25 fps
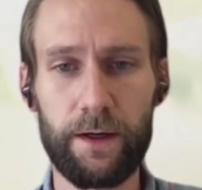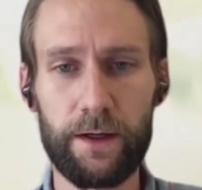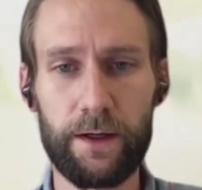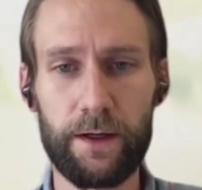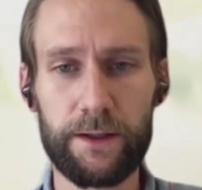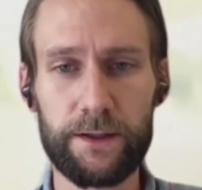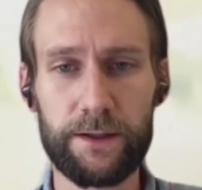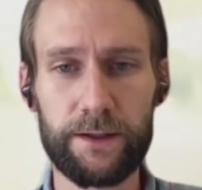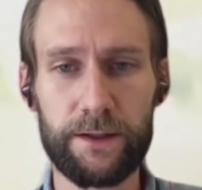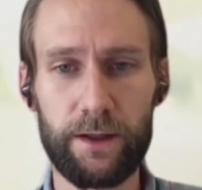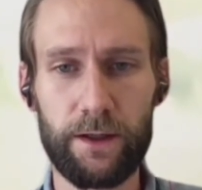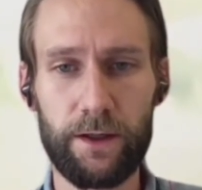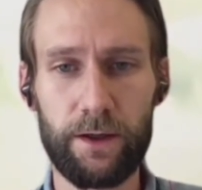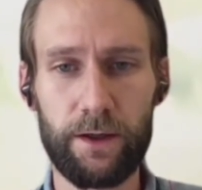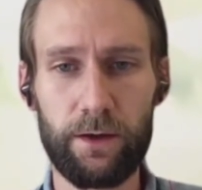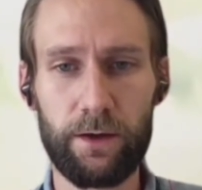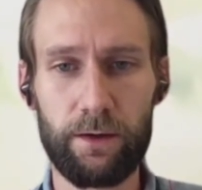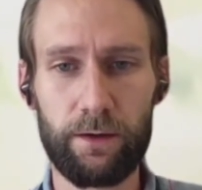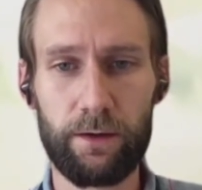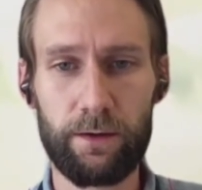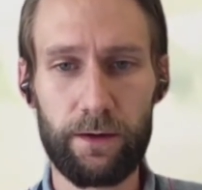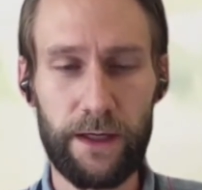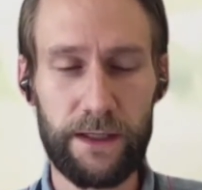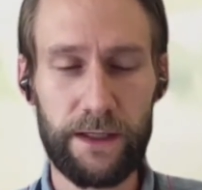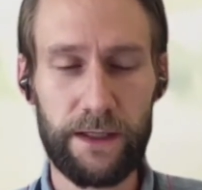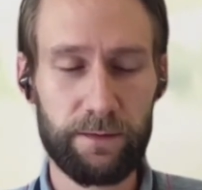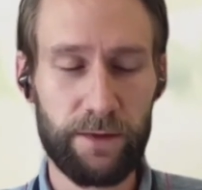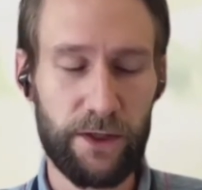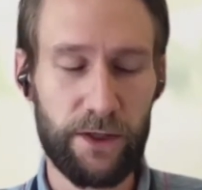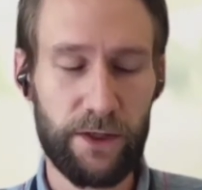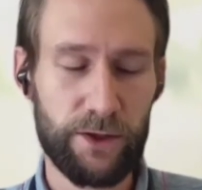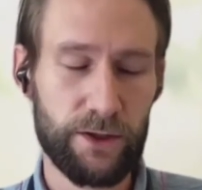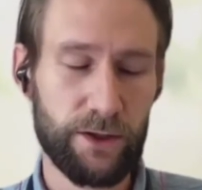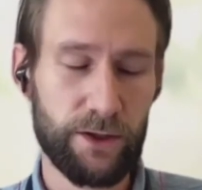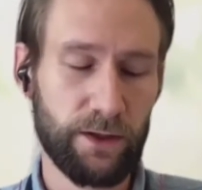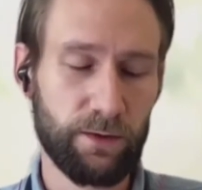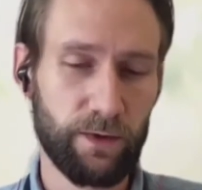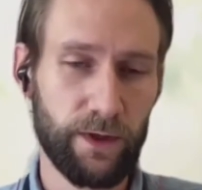So as
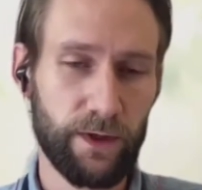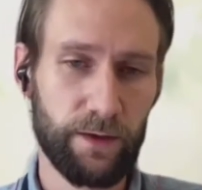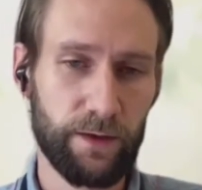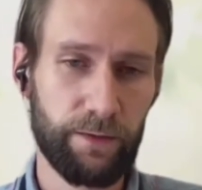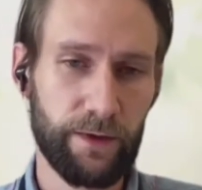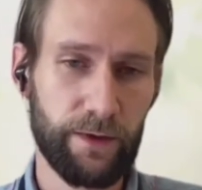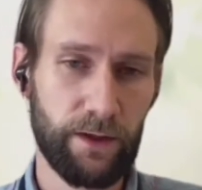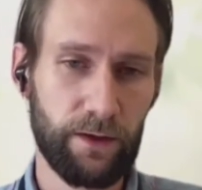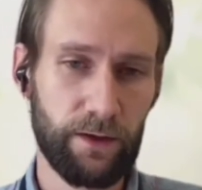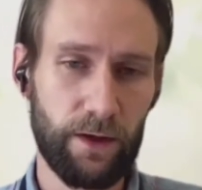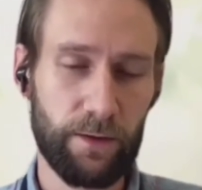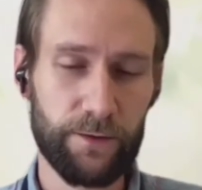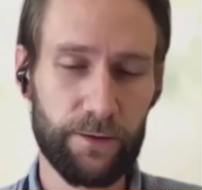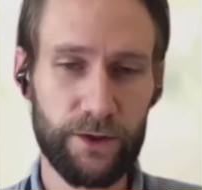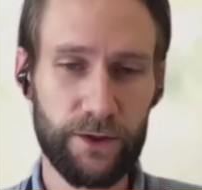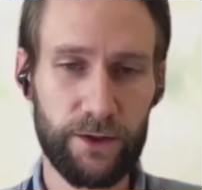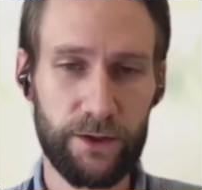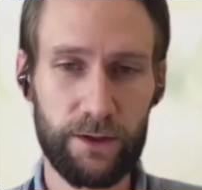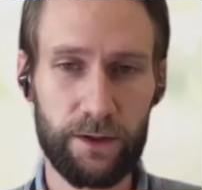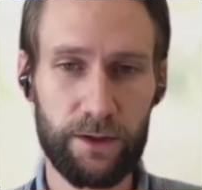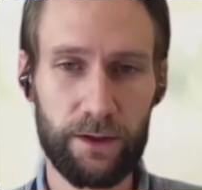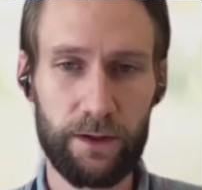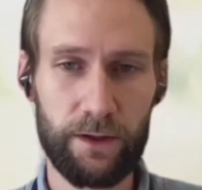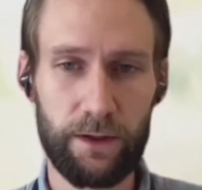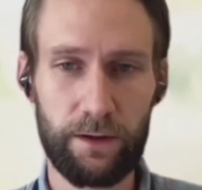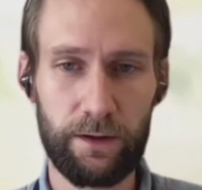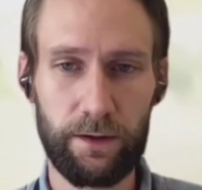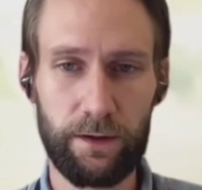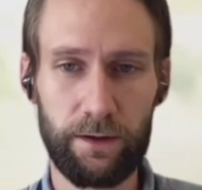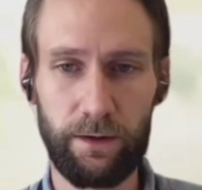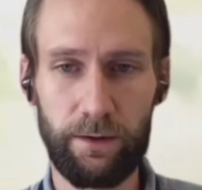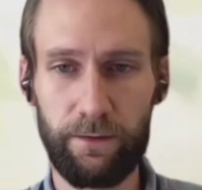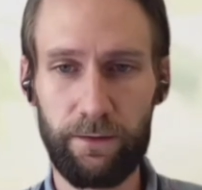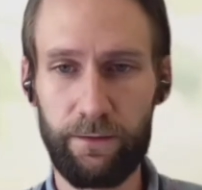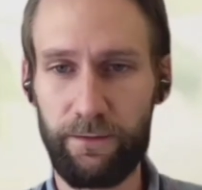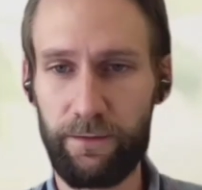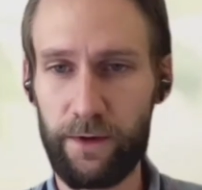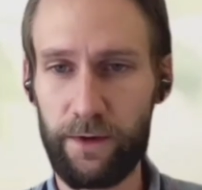mentioned, it will be an optional
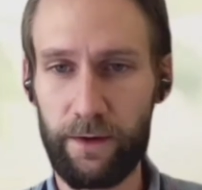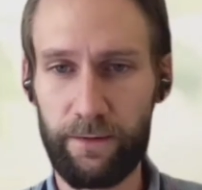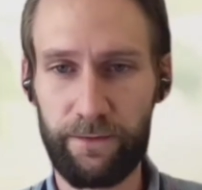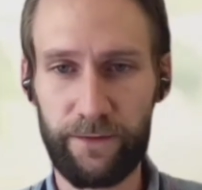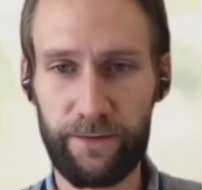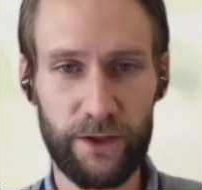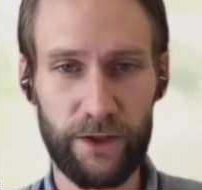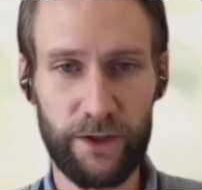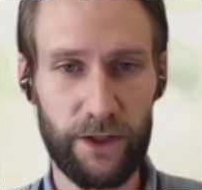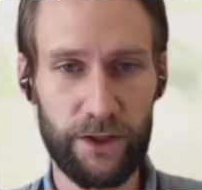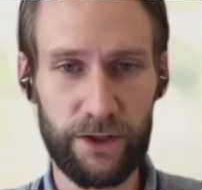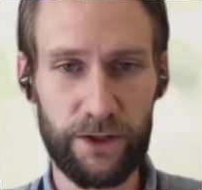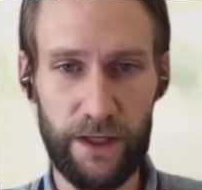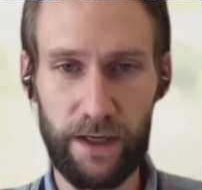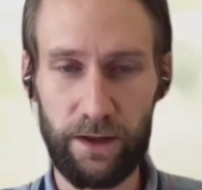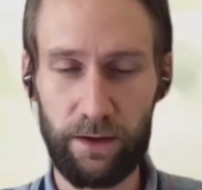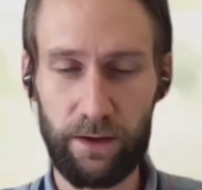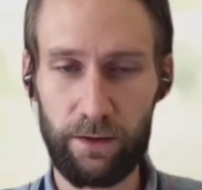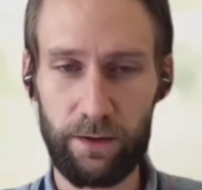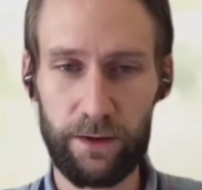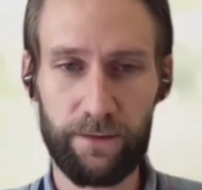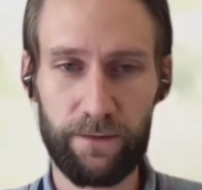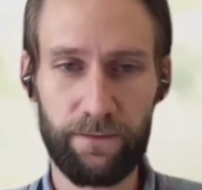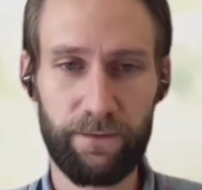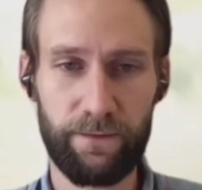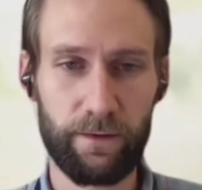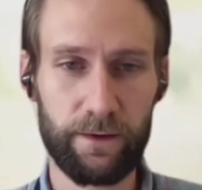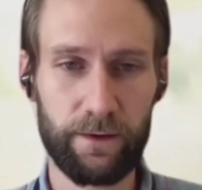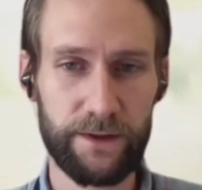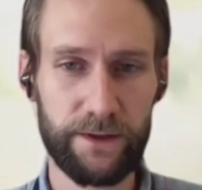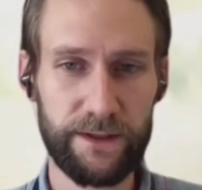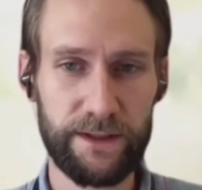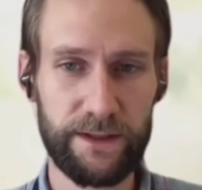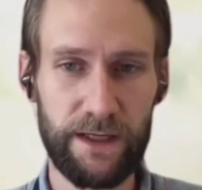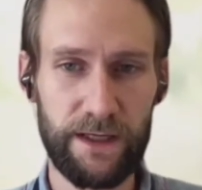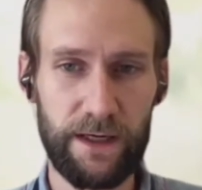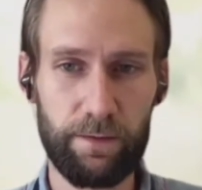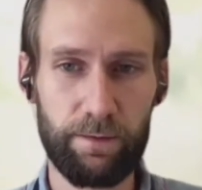free of charge add-on for
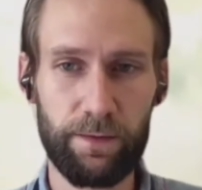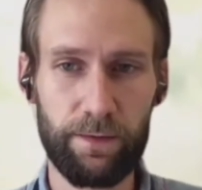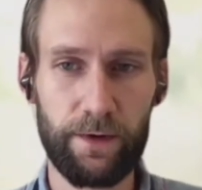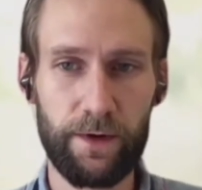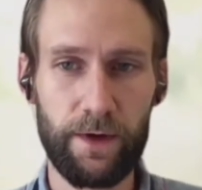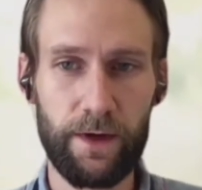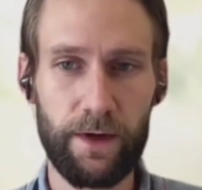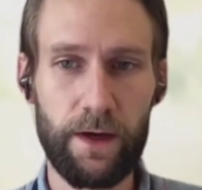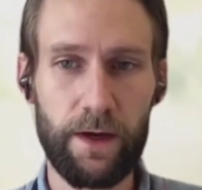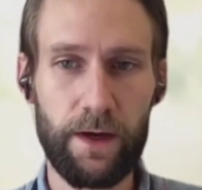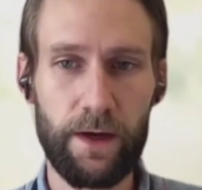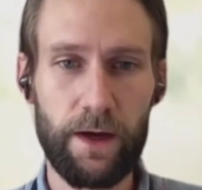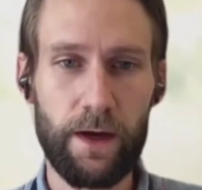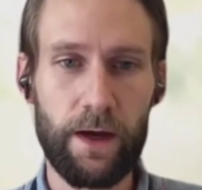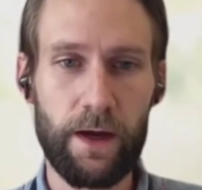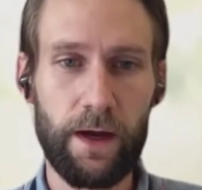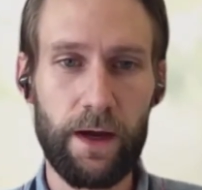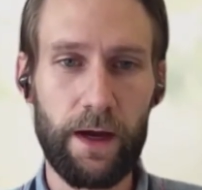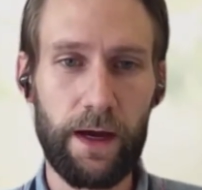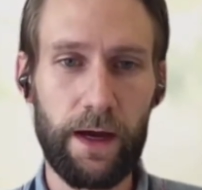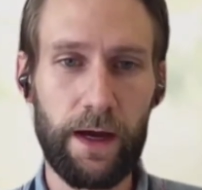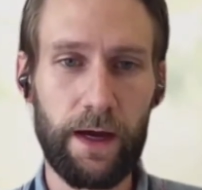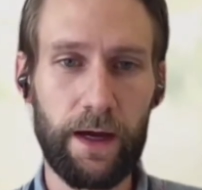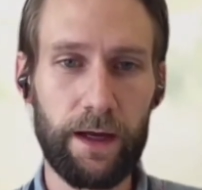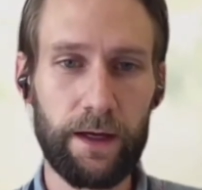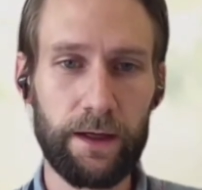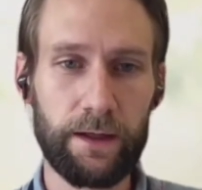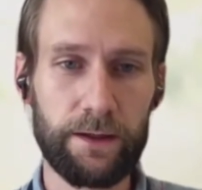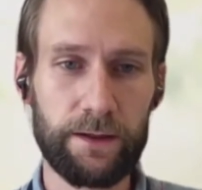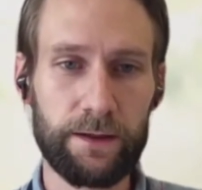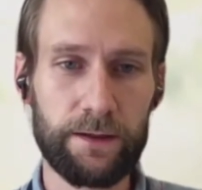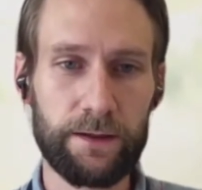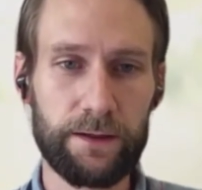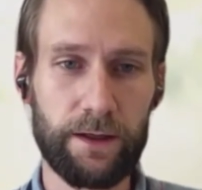STEP, and